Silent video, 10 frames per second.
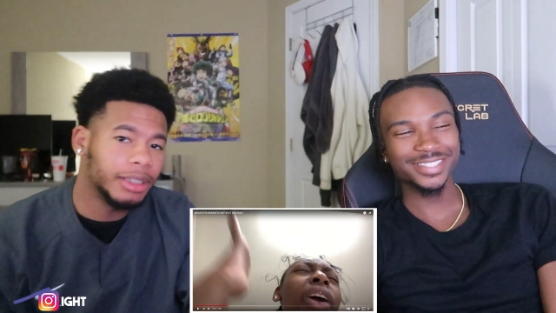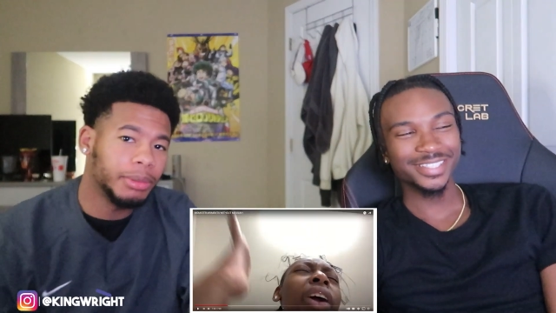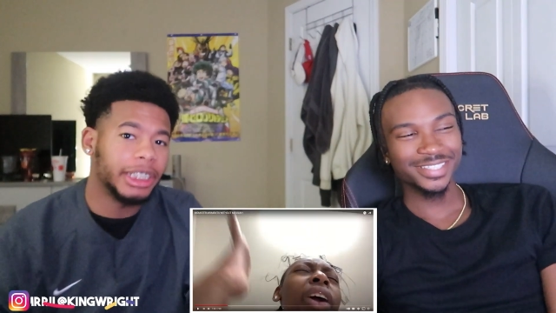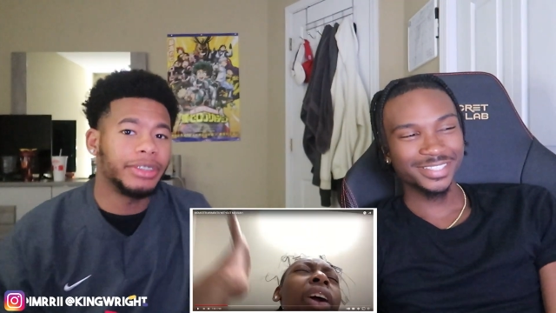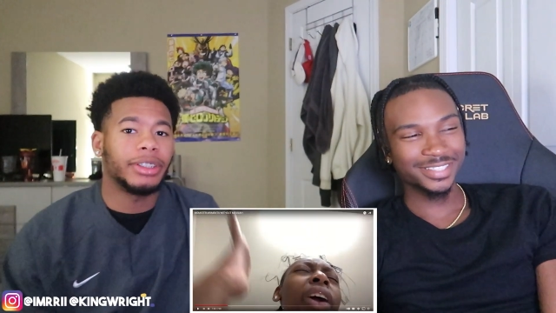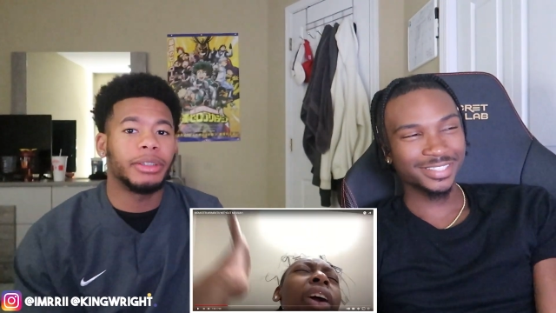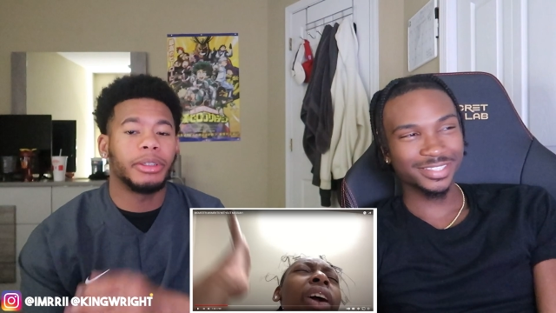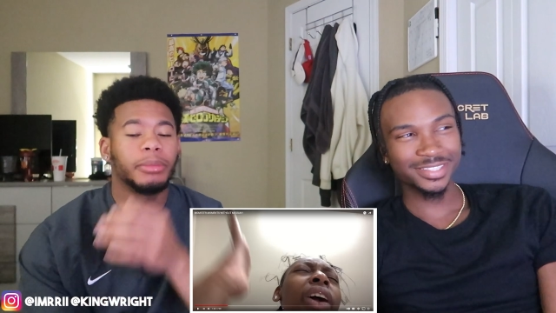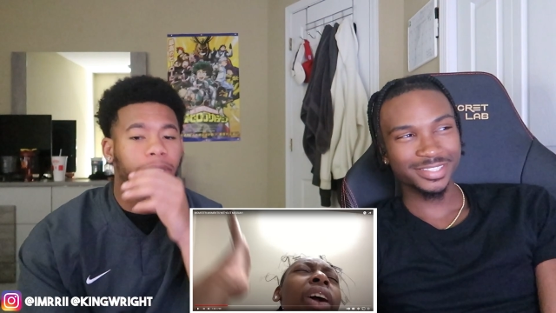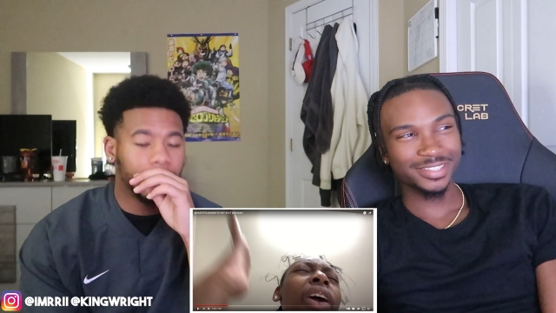Speaker 1: in, blessed
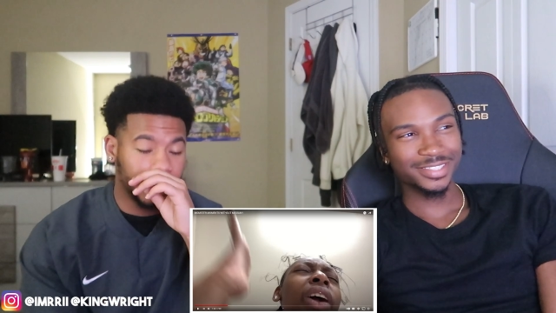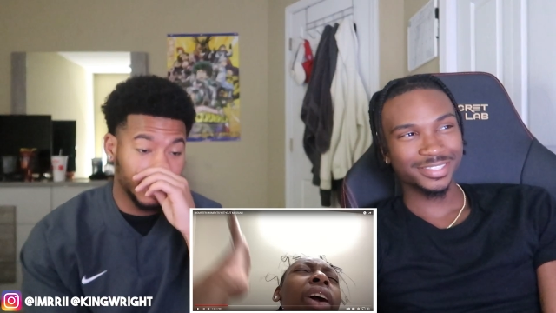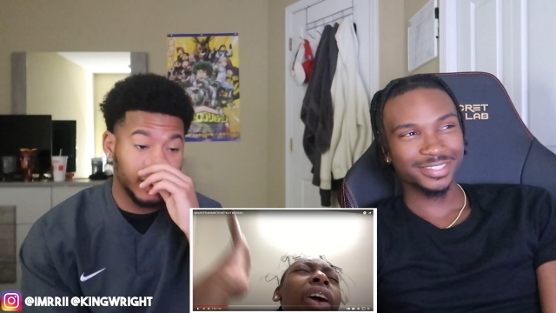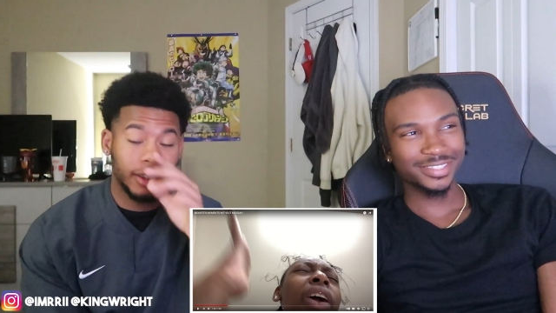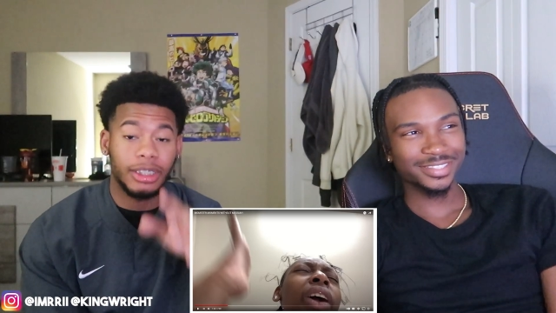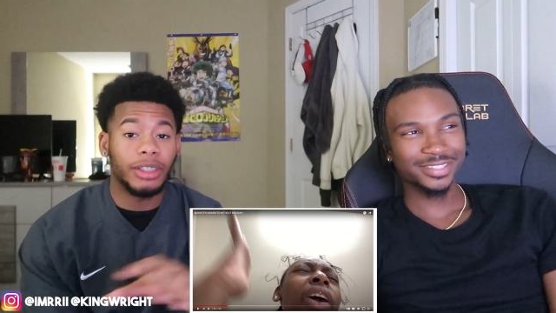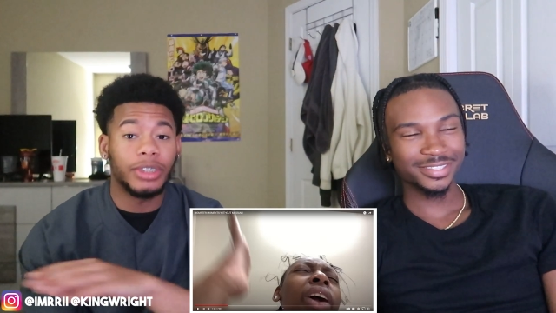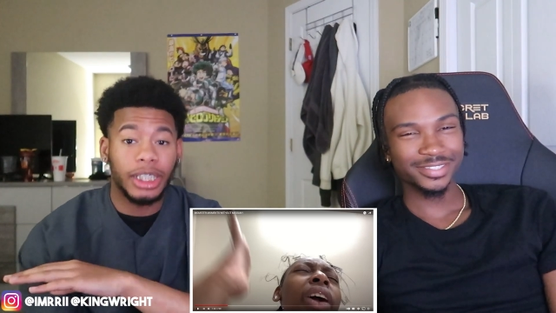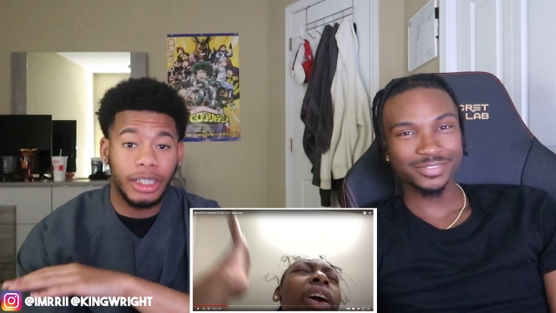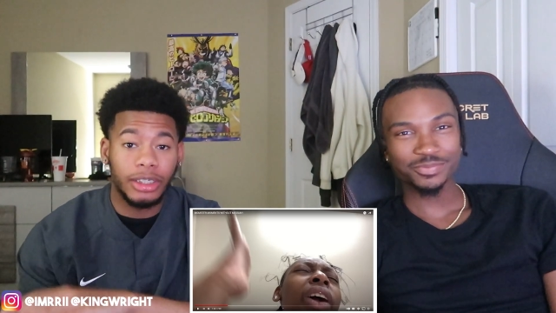family, man,
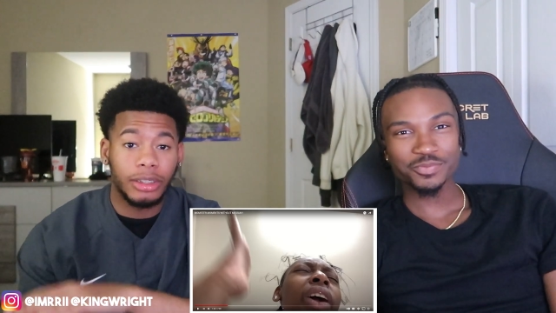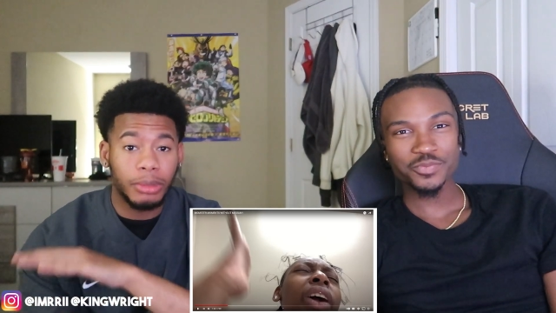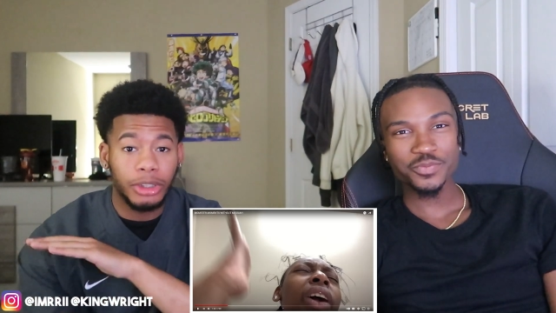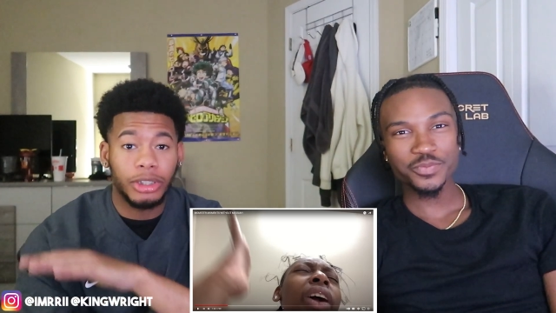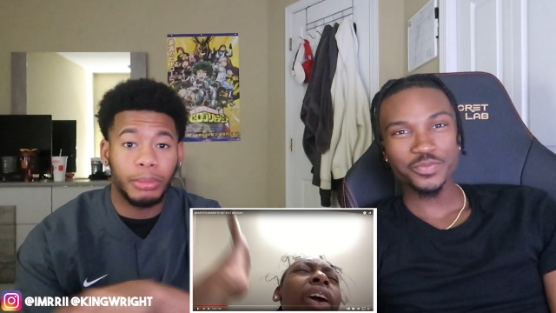self-care is the most